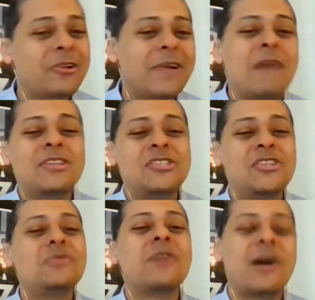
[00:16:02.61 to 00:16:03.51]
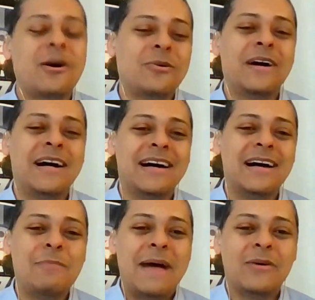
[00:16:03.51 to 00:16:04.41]
wondering how much you know
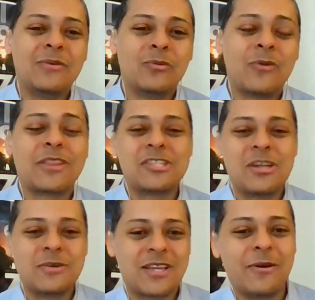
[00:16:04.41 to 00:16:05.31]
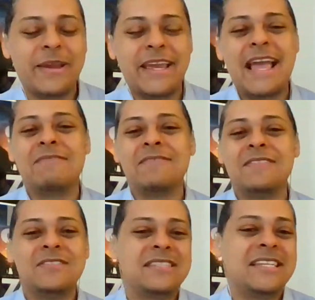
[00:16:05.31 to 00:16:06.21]
about where the show is going. Have
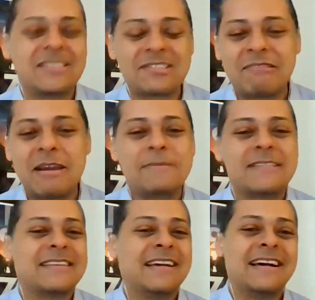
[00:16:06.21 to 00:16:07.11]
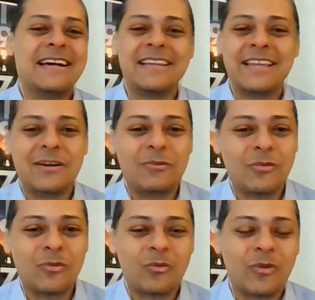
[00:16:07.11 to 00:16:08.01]
you seen scripts? you
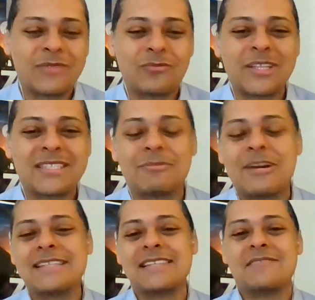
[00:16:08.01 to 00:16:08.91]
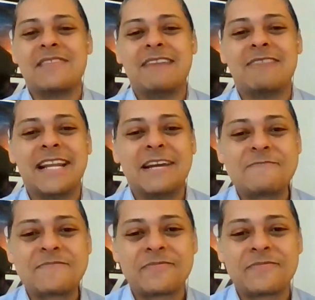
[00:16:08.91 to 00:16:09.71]
know, what what's the process of that right now?